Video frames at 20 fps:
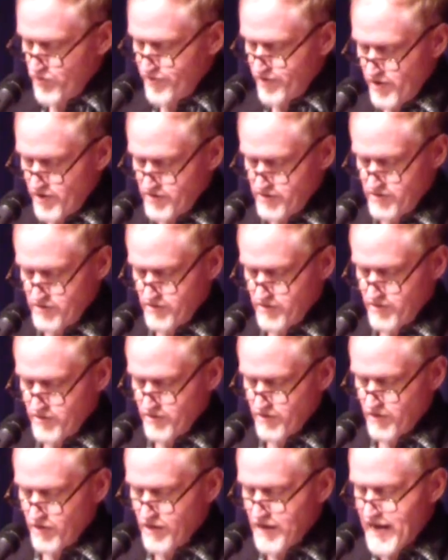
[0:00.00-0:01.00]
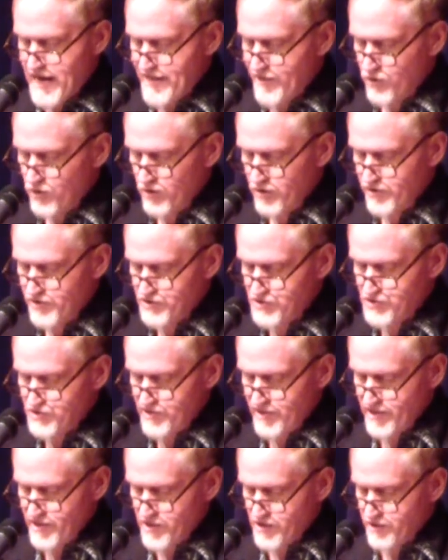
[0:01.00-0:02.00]
with us, guileless
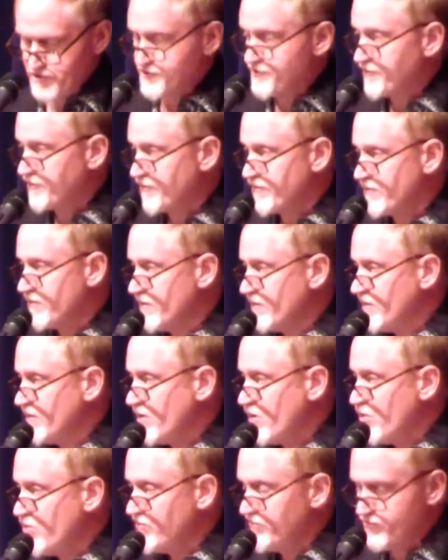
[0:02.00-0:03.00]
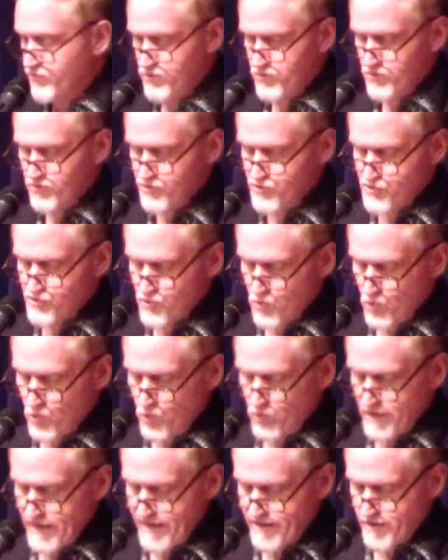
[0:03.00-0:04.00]
and clear, oval
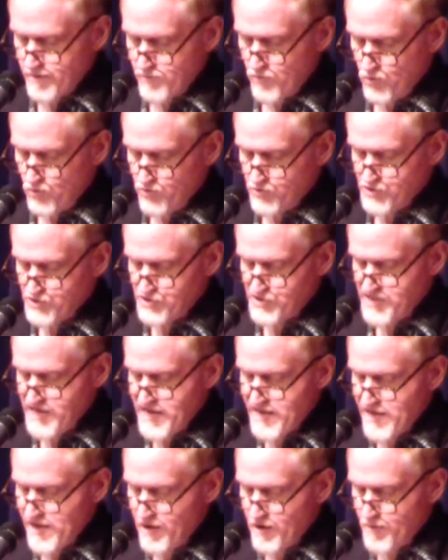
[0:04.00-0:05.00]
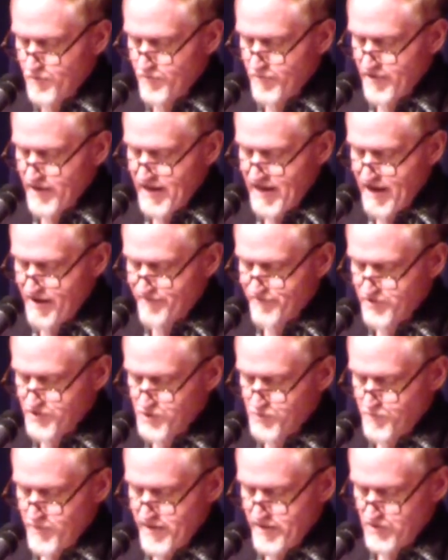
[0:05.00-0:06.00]
soul animals, taking up half the
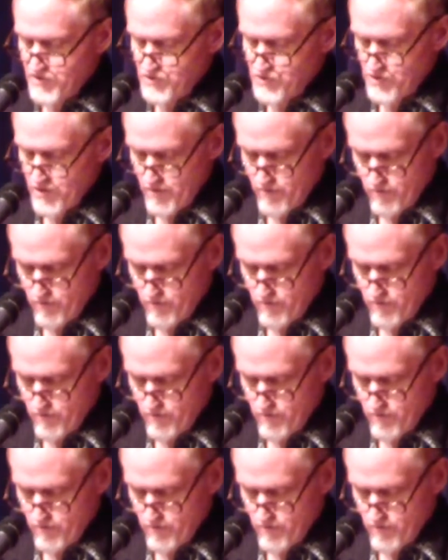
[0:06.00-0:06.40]
space,